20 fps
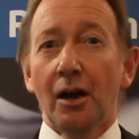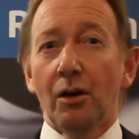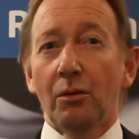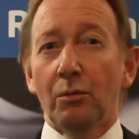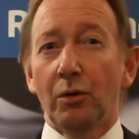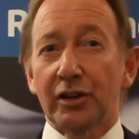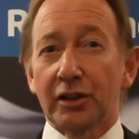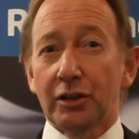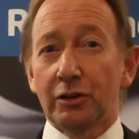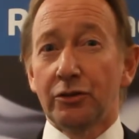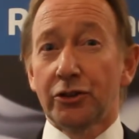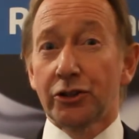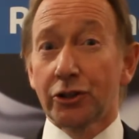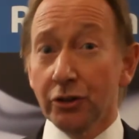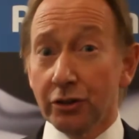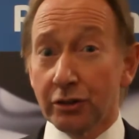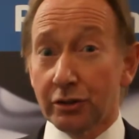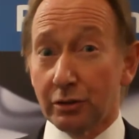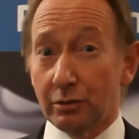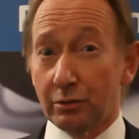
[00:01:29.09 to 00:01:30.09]
What you
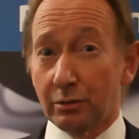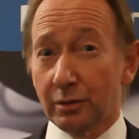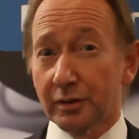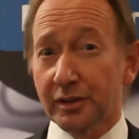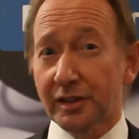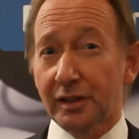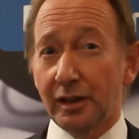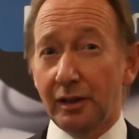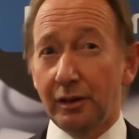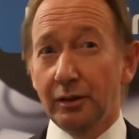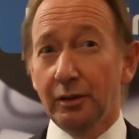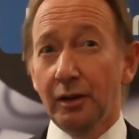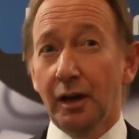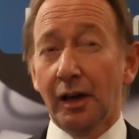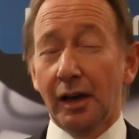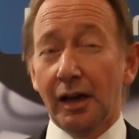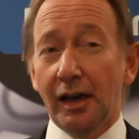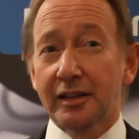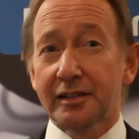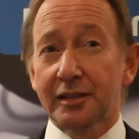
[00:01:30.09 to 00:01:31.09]
should do also
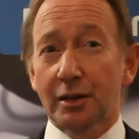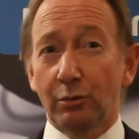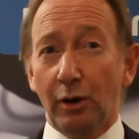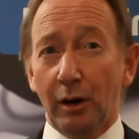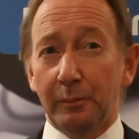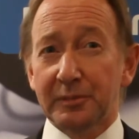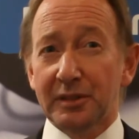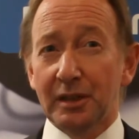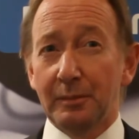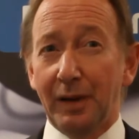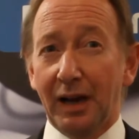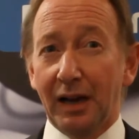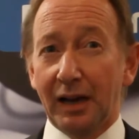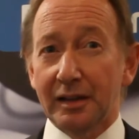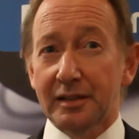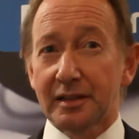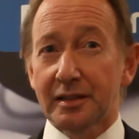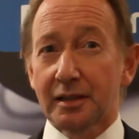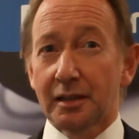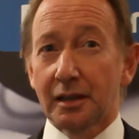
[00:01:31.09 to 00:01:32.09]
is to
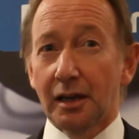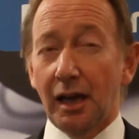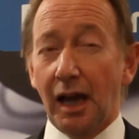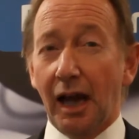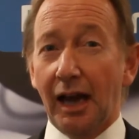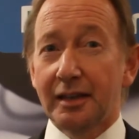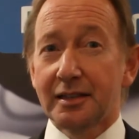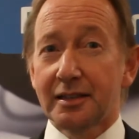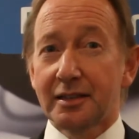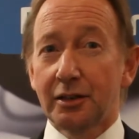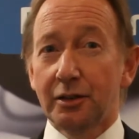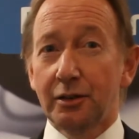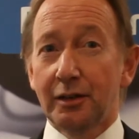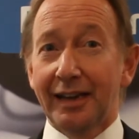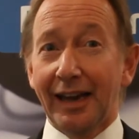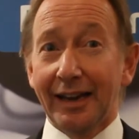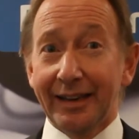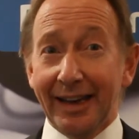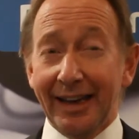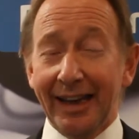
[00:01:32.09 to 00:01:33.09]
optimize and to
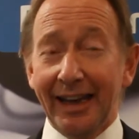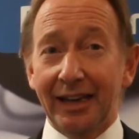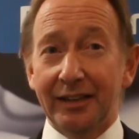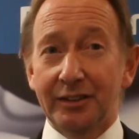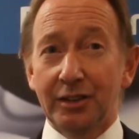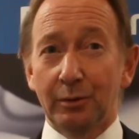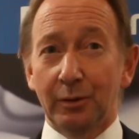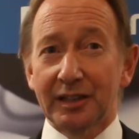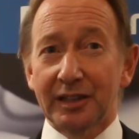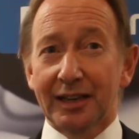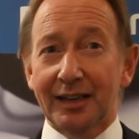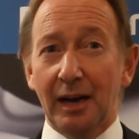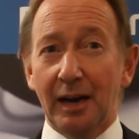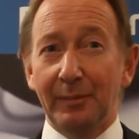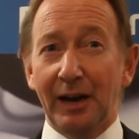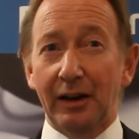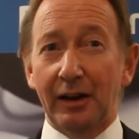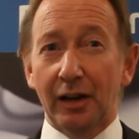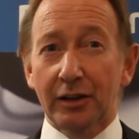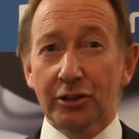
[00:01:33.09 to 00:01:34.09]
get ahead. You want to come
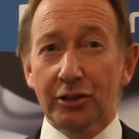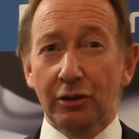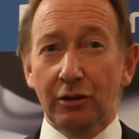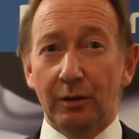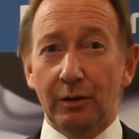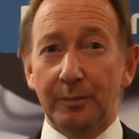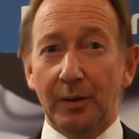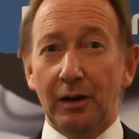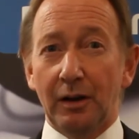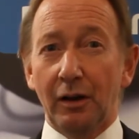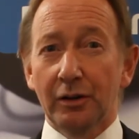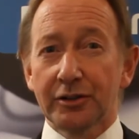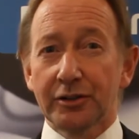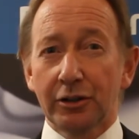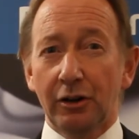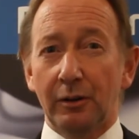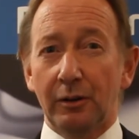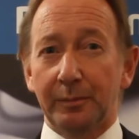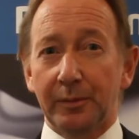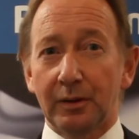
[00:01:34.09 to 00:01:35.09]
out on
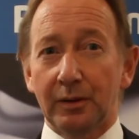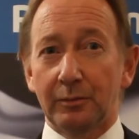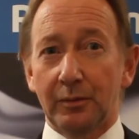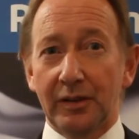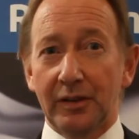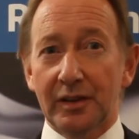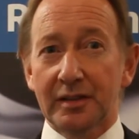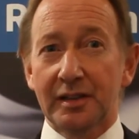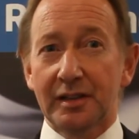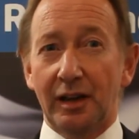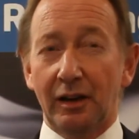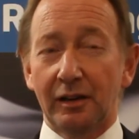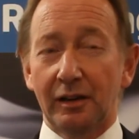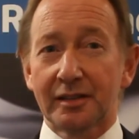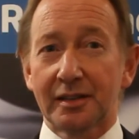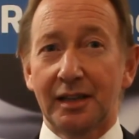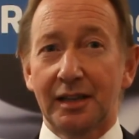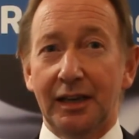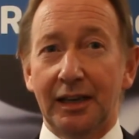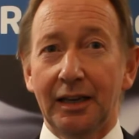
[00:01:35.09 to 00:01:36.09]
top with the
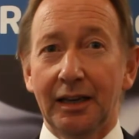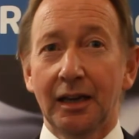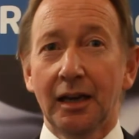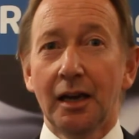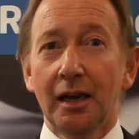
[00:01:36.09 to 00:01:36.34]
CRC.